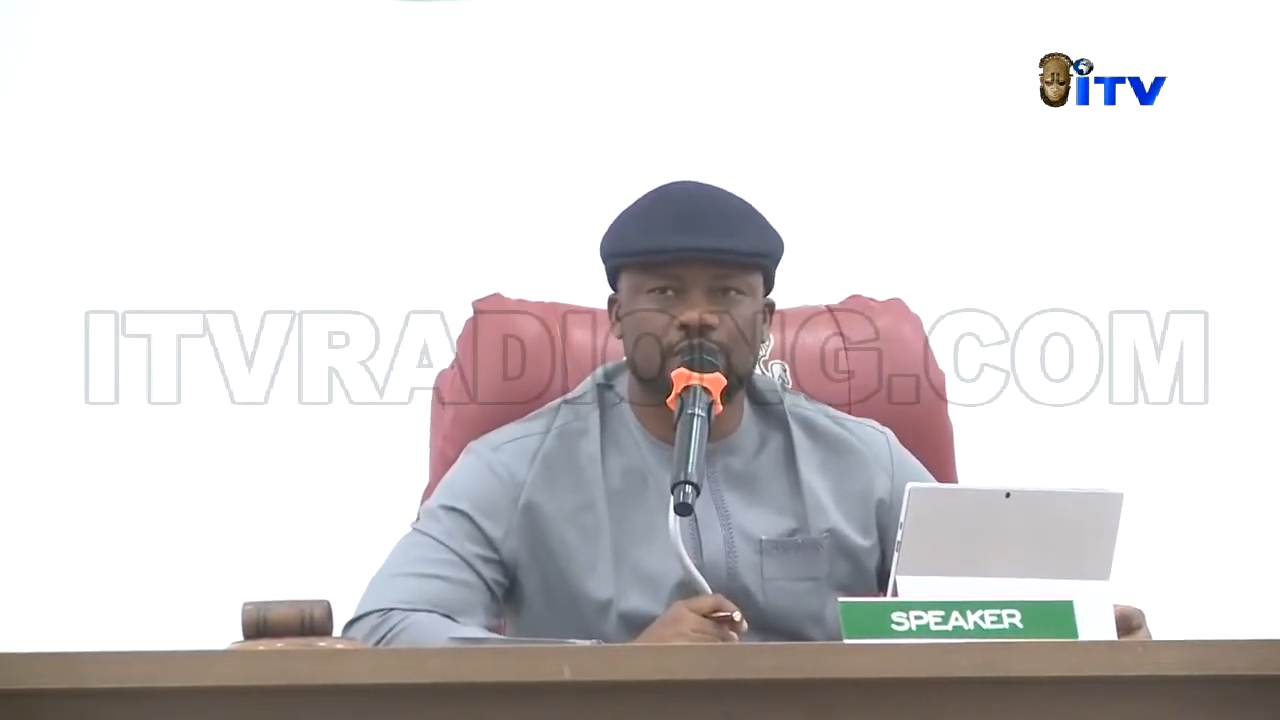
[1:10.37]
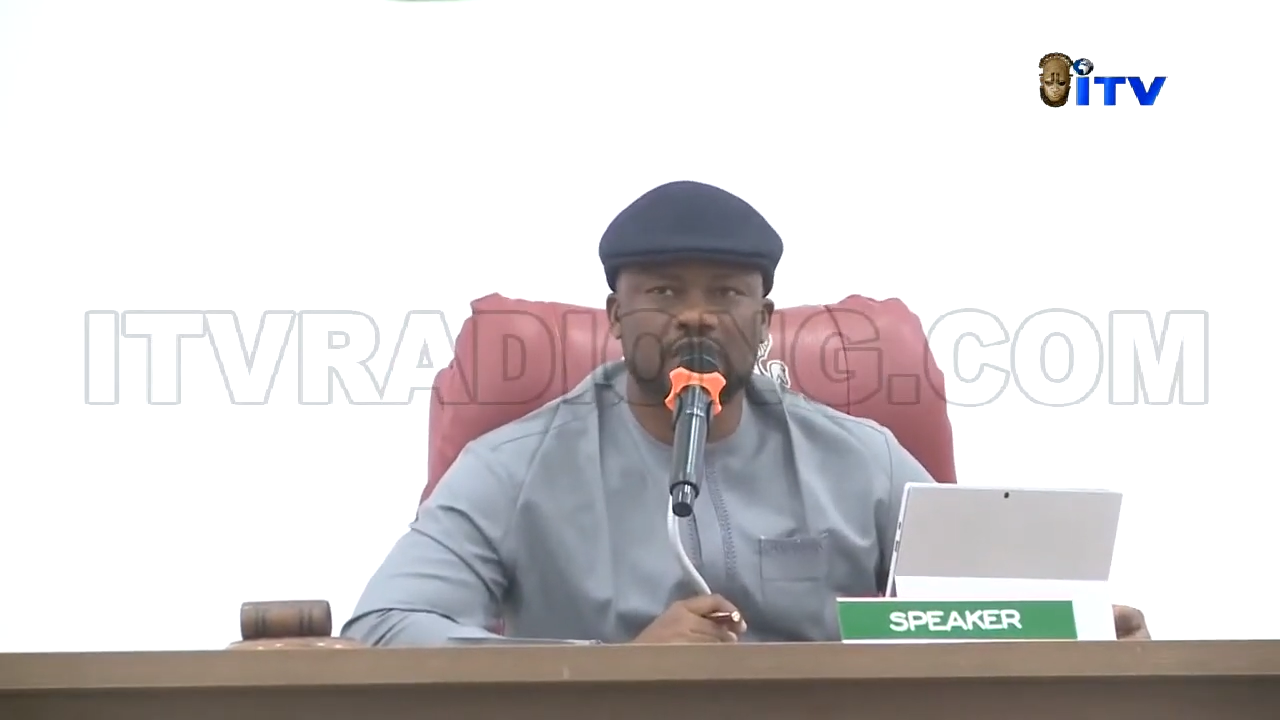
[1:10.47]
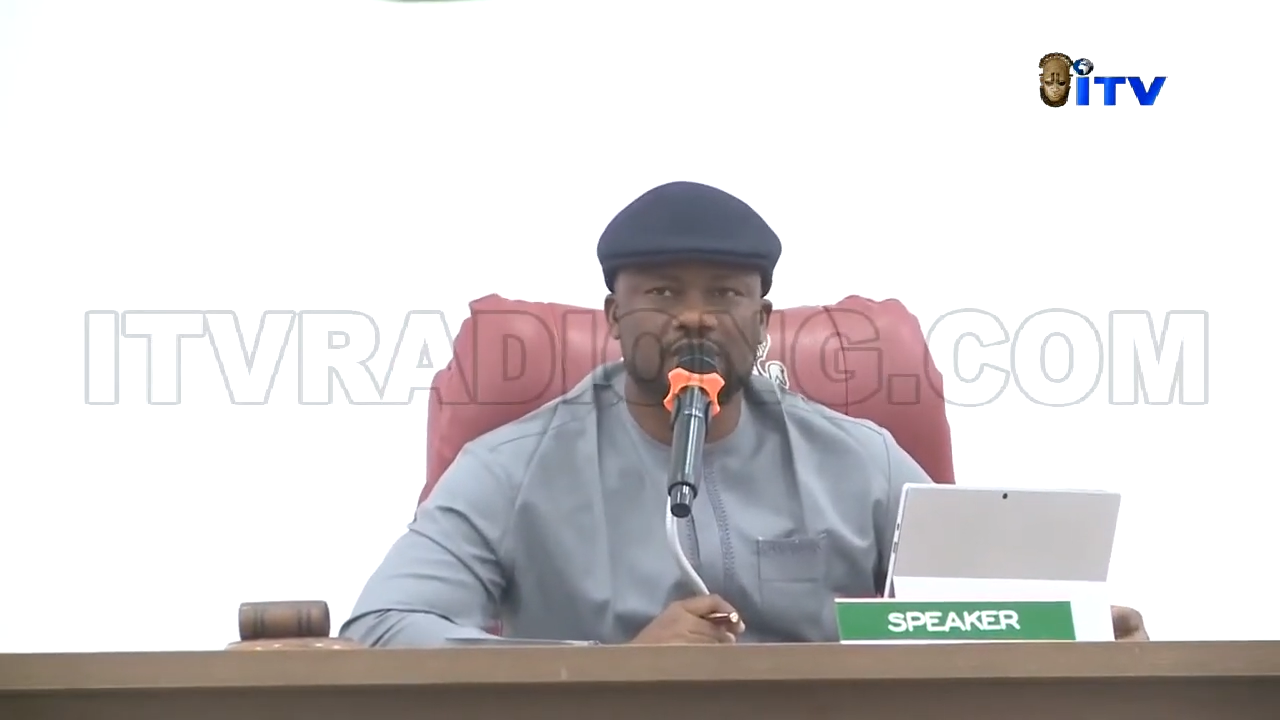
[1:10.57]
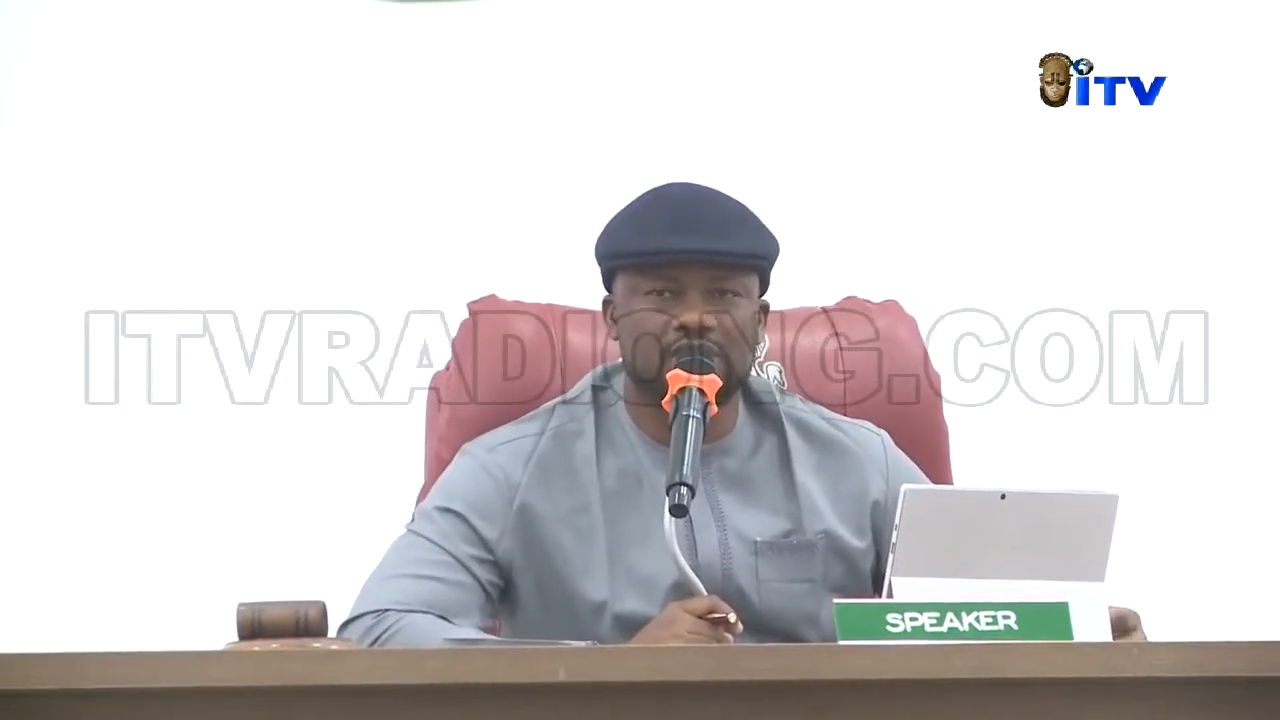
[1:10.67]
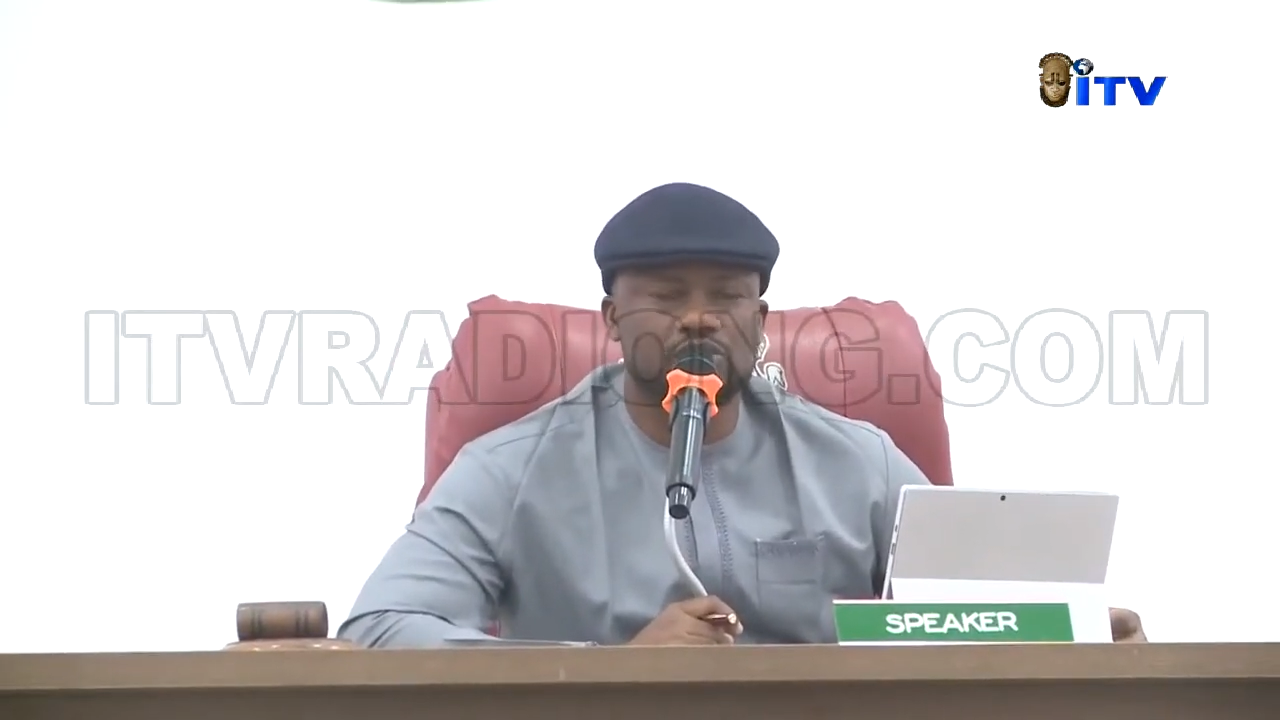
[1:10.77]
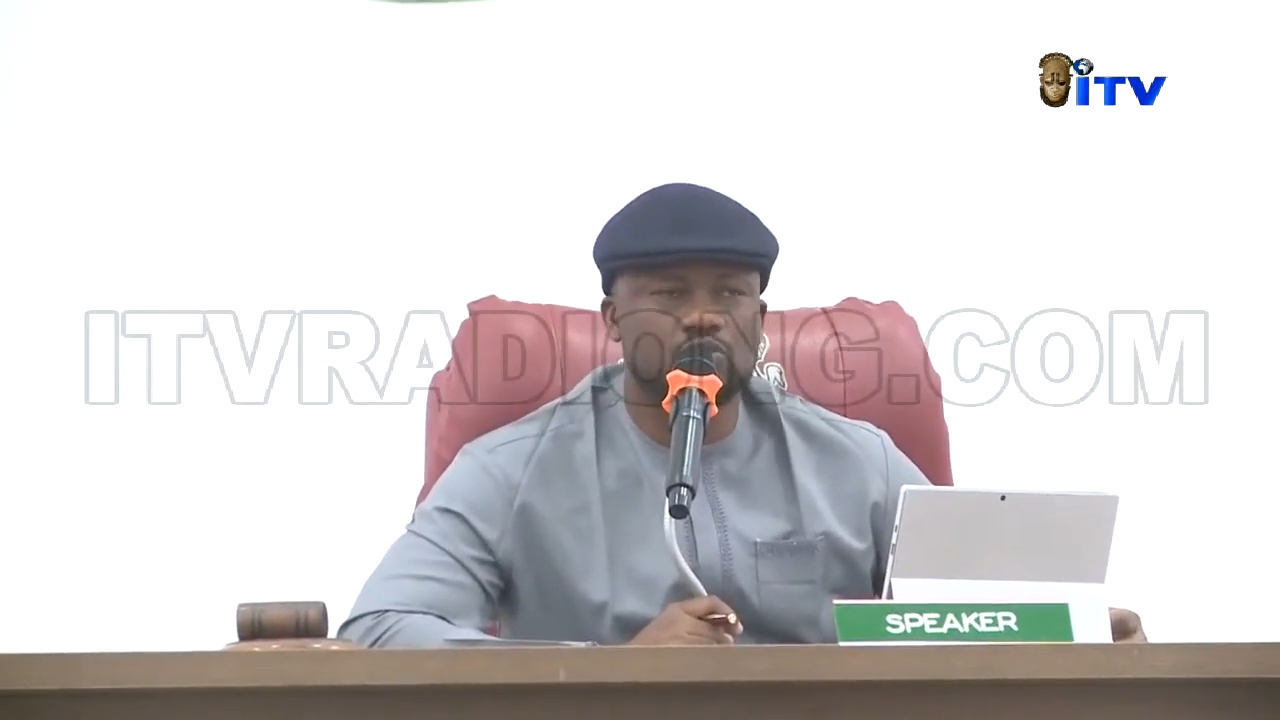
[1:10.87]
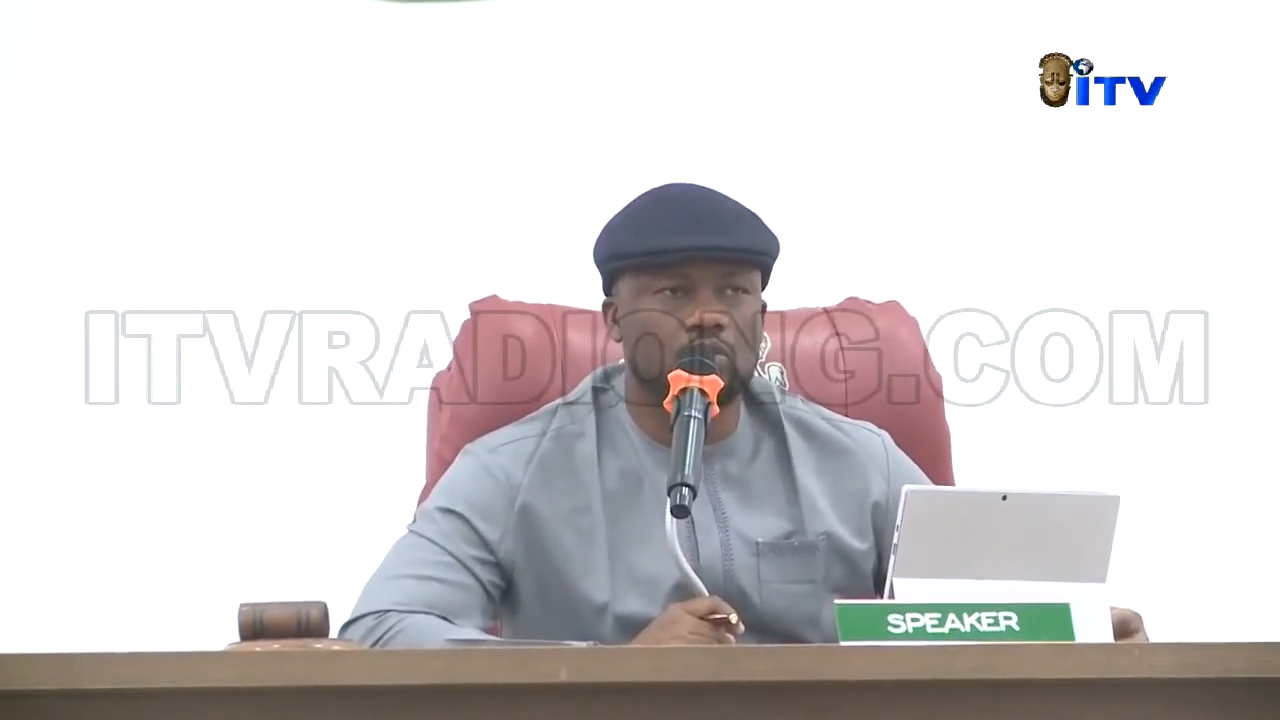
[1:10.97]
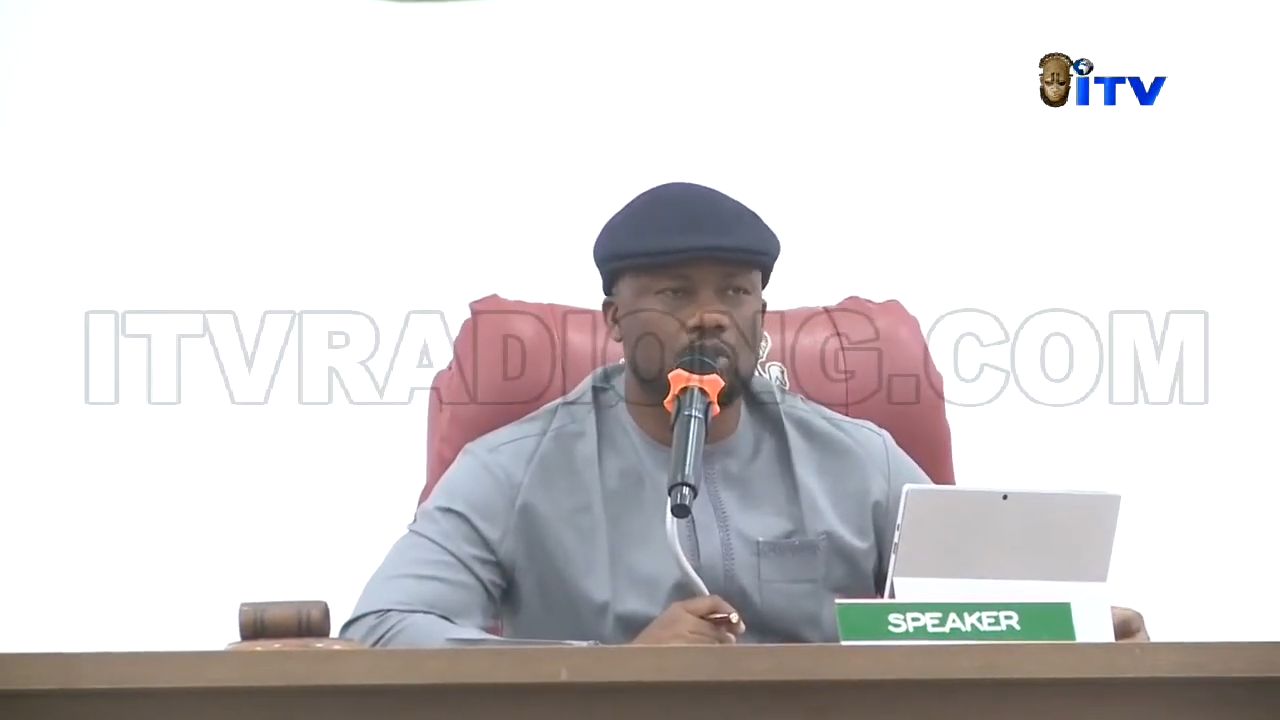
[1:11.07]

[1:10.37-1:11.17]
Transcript: make things